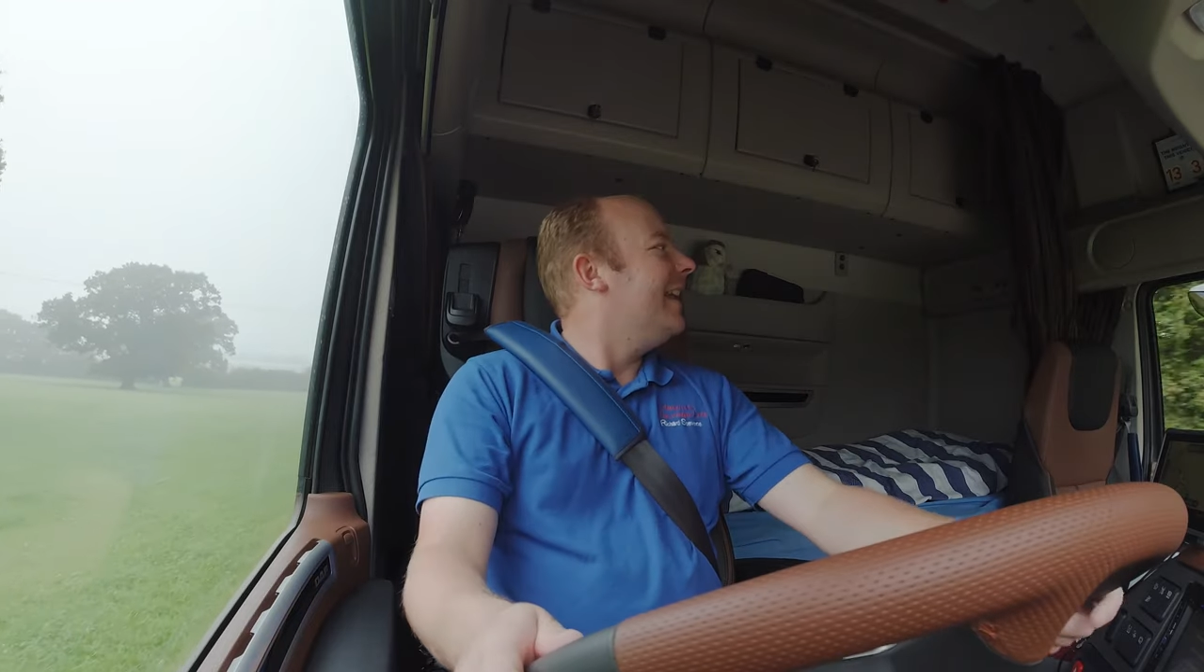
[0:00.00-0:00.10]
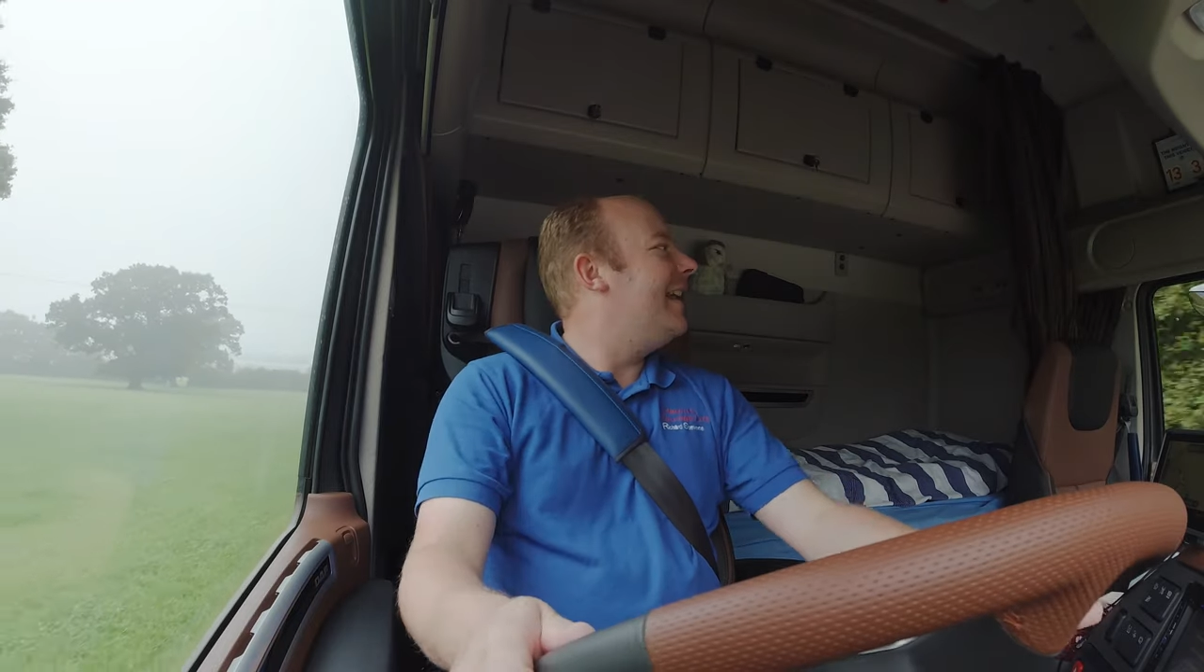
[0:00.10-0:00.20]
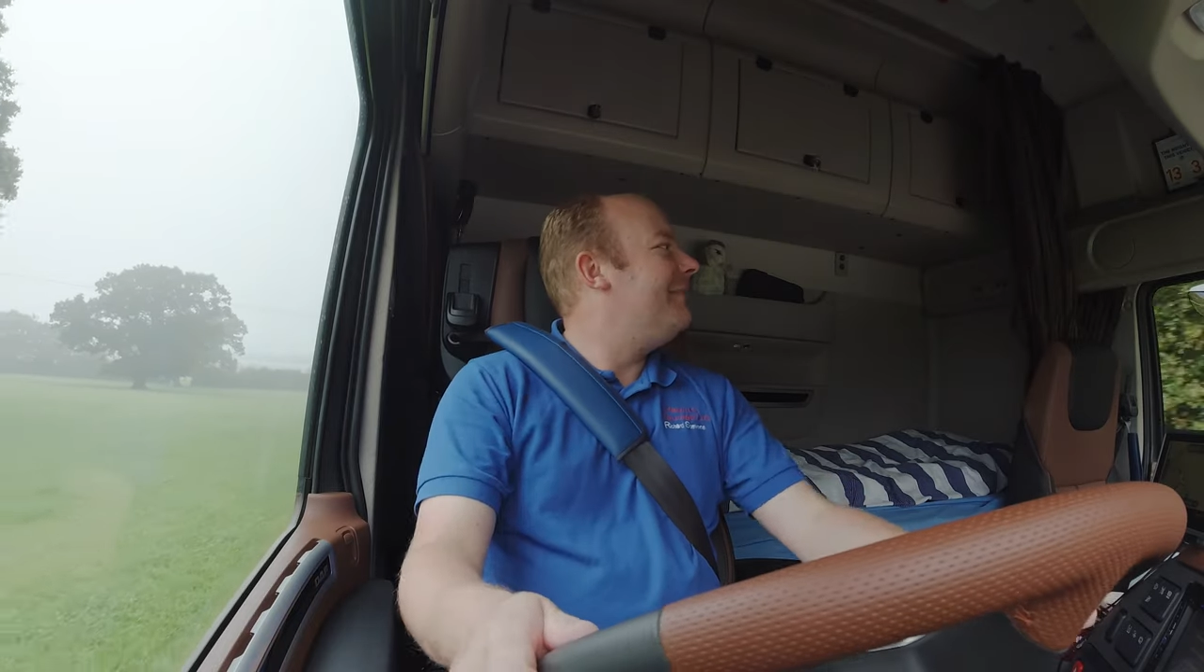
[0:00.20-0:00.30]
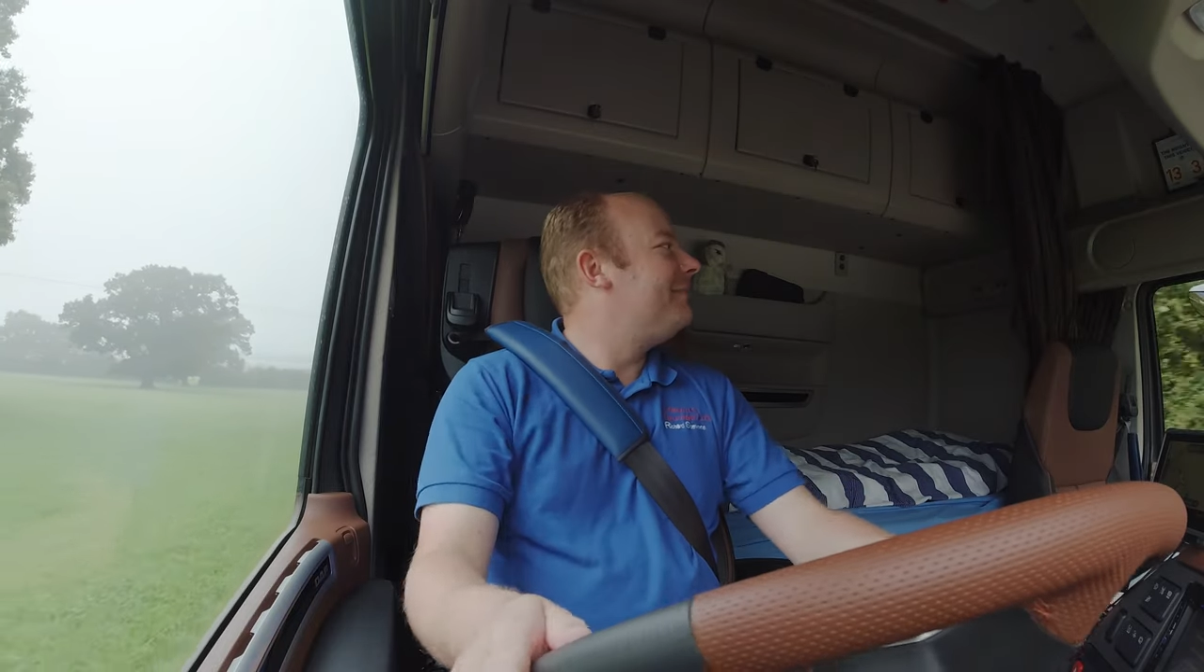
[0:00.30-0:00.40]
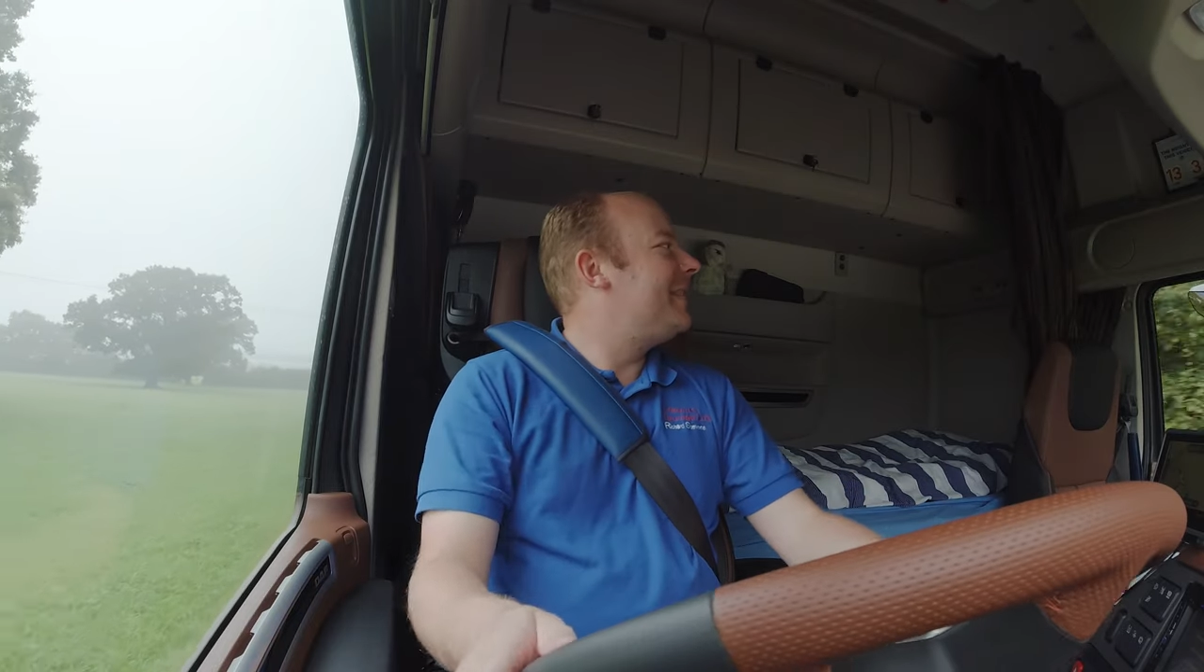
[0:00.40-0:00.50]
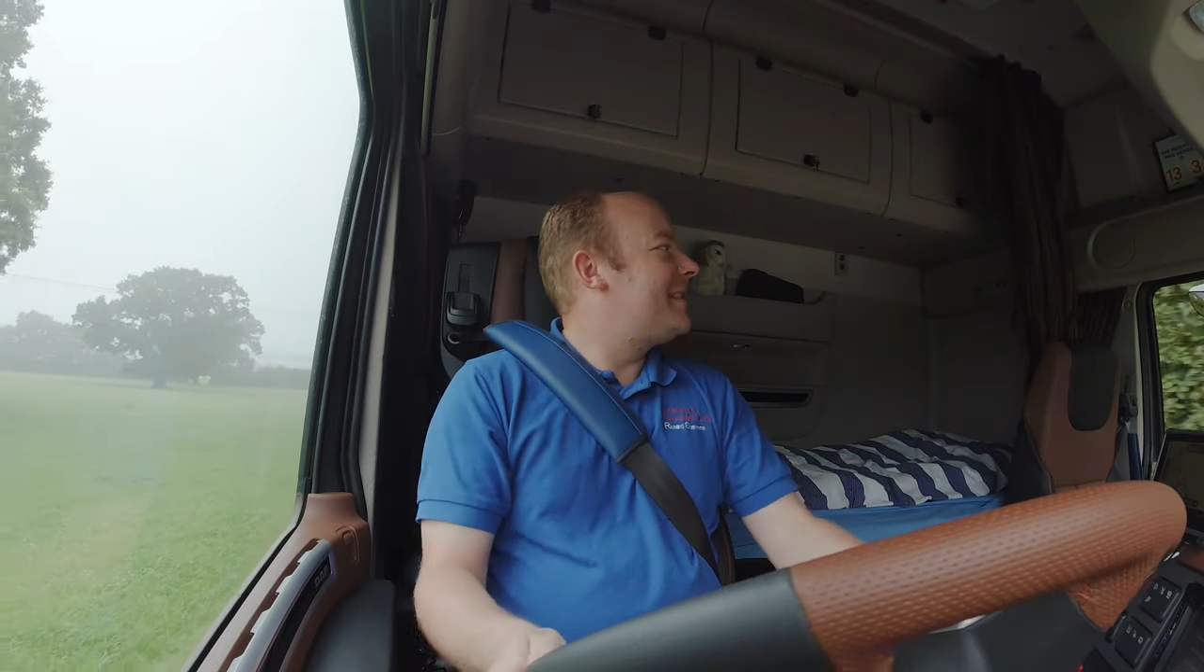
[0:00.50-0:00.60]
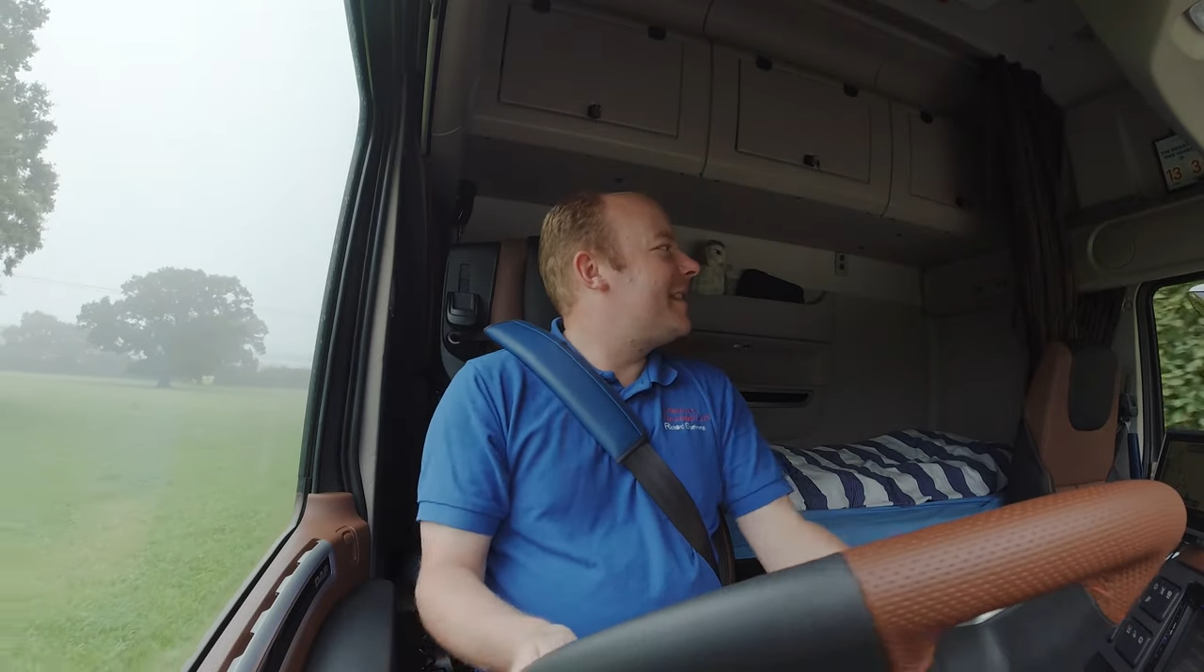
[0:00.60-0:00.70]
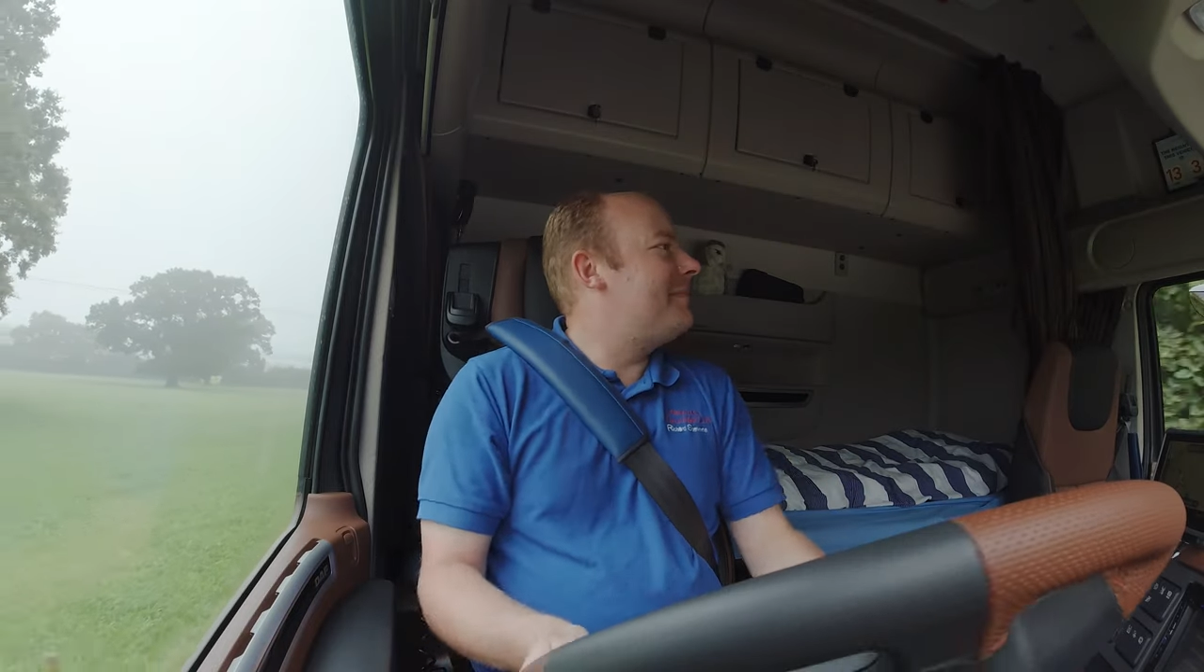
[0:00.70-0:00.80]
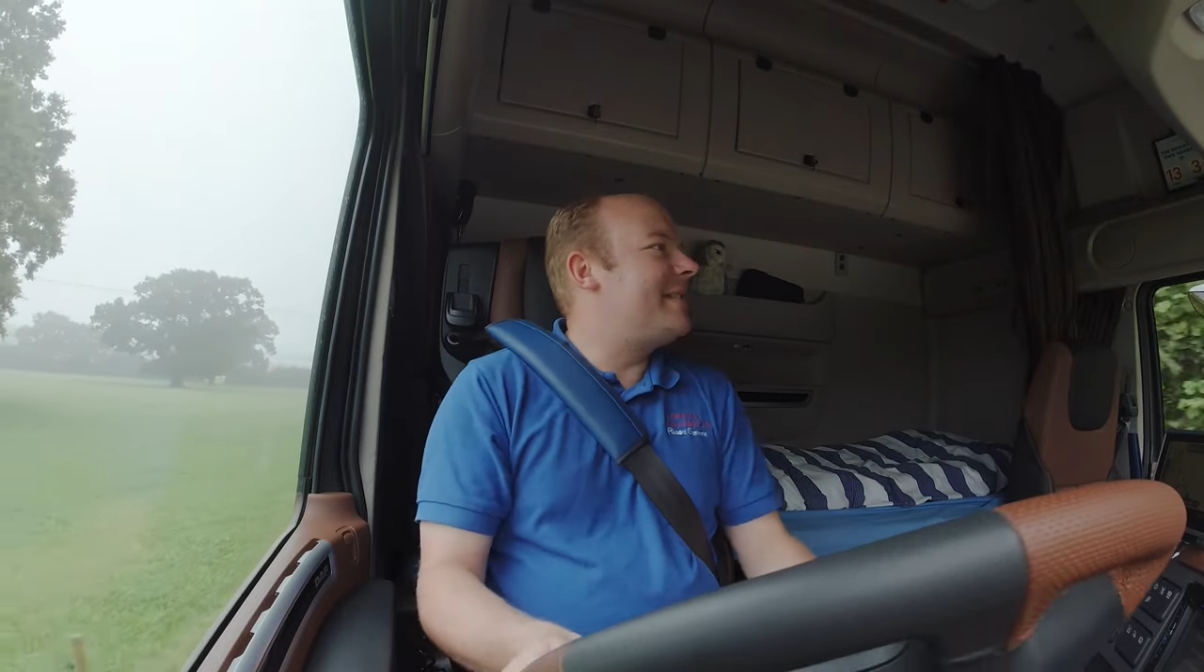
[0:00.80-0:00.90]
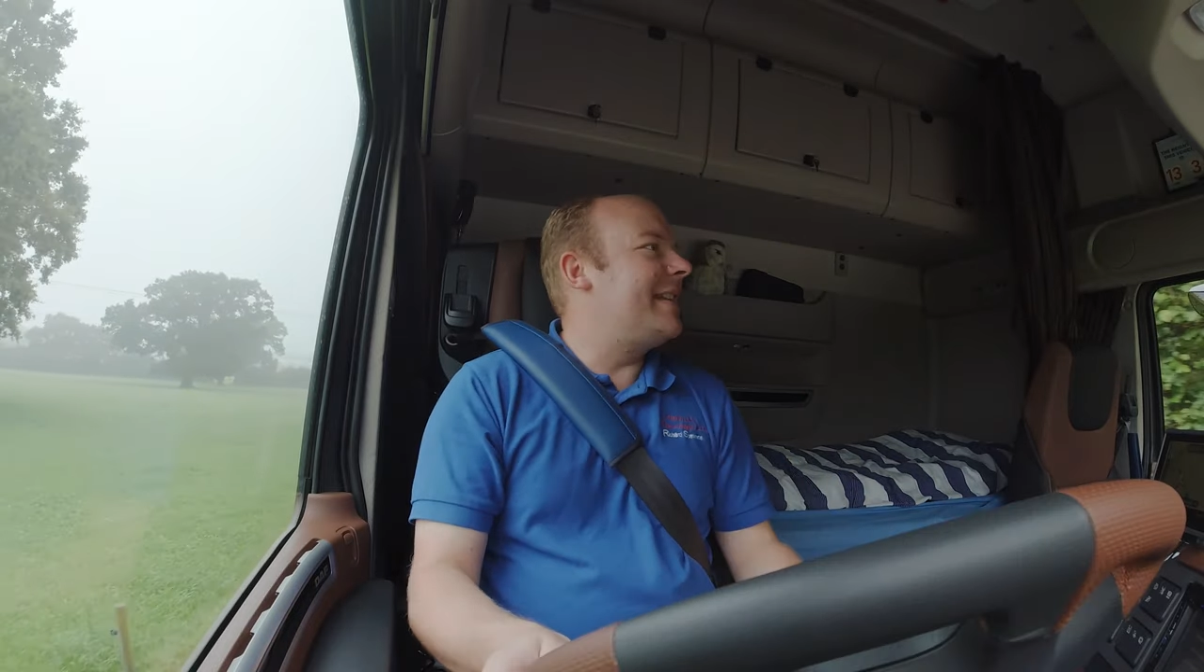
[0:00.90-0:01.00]
Um, the
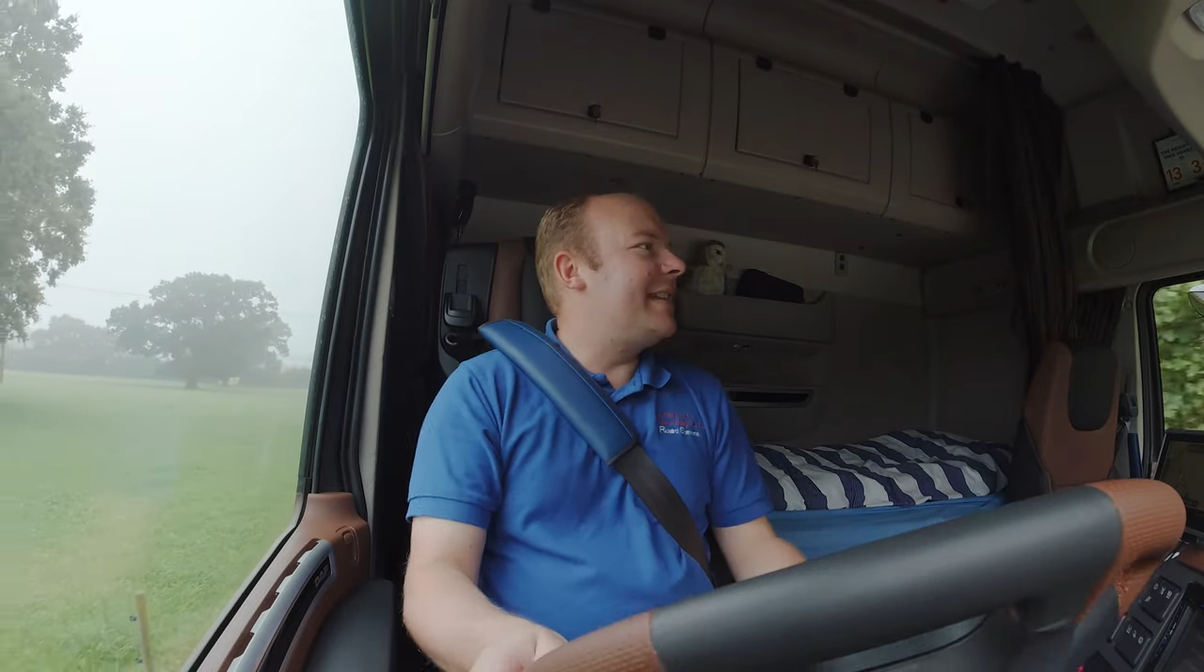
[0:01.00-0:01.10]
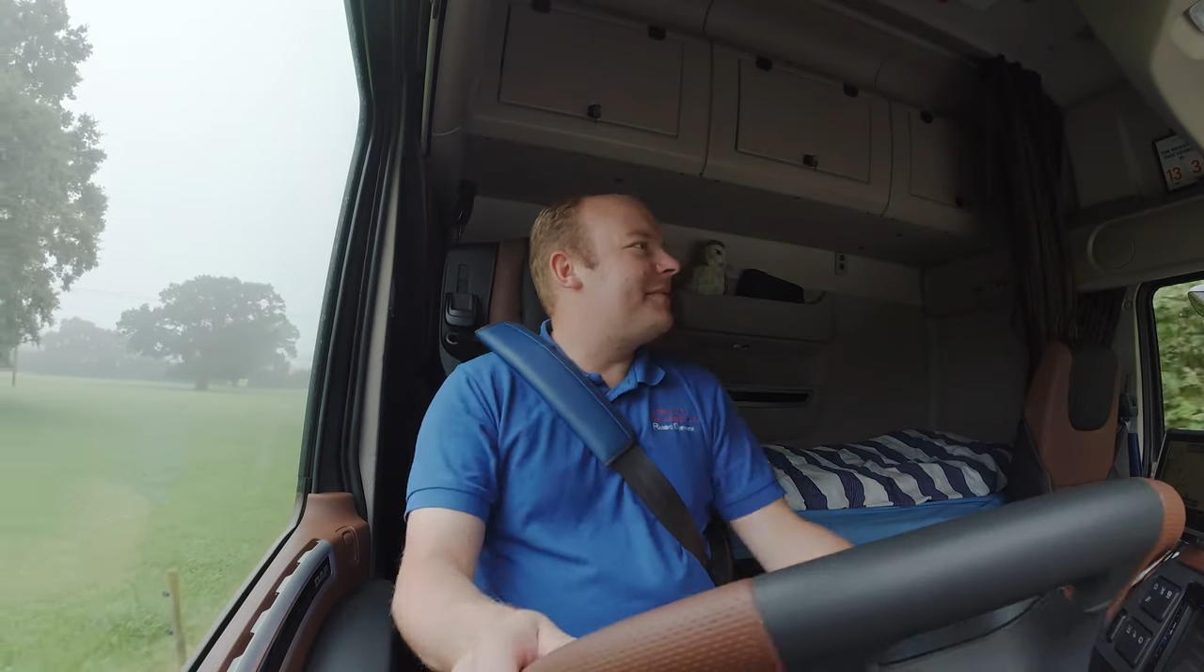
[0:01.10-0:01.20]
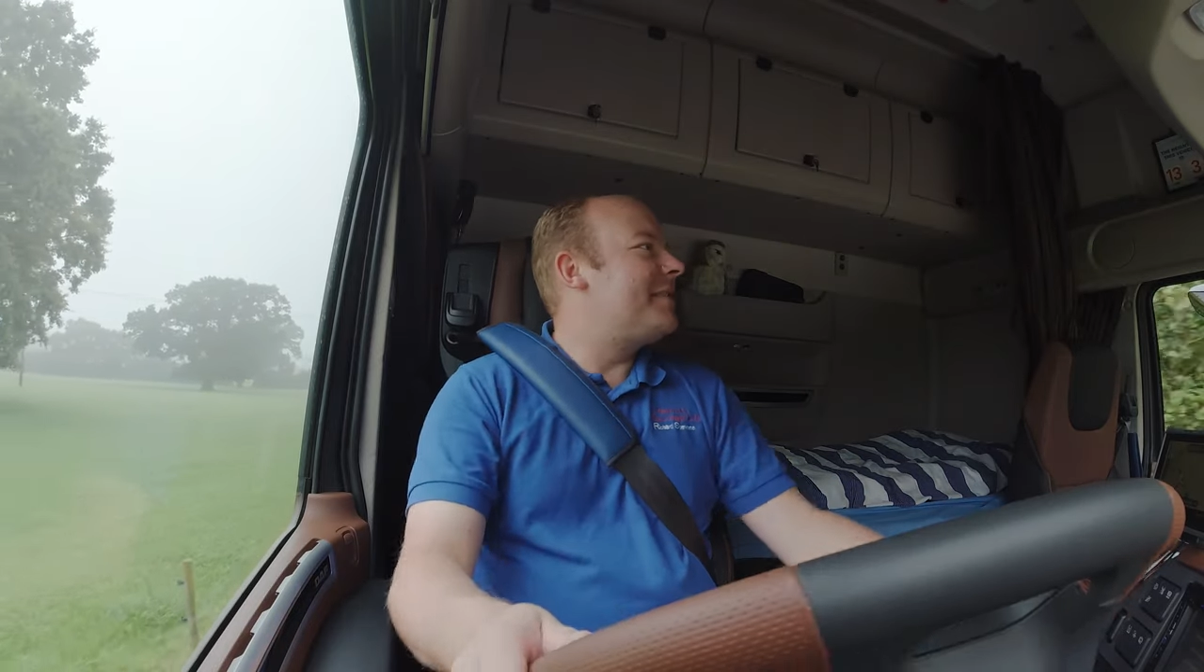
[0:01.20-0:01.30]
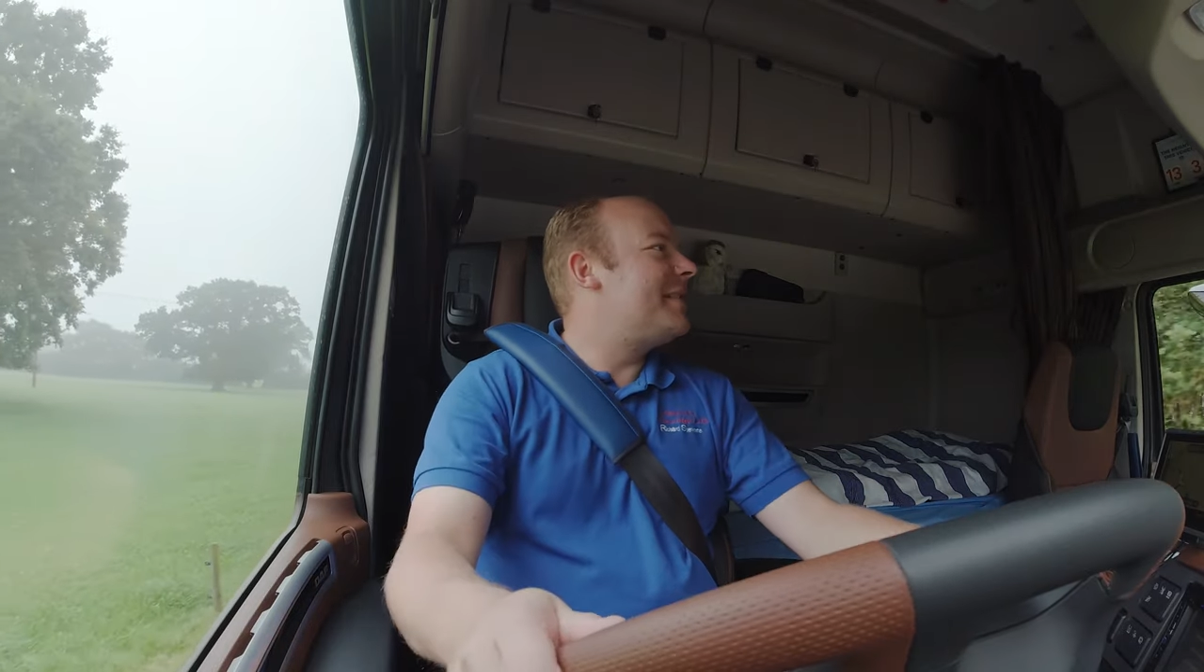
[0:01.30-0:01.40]
same sat nav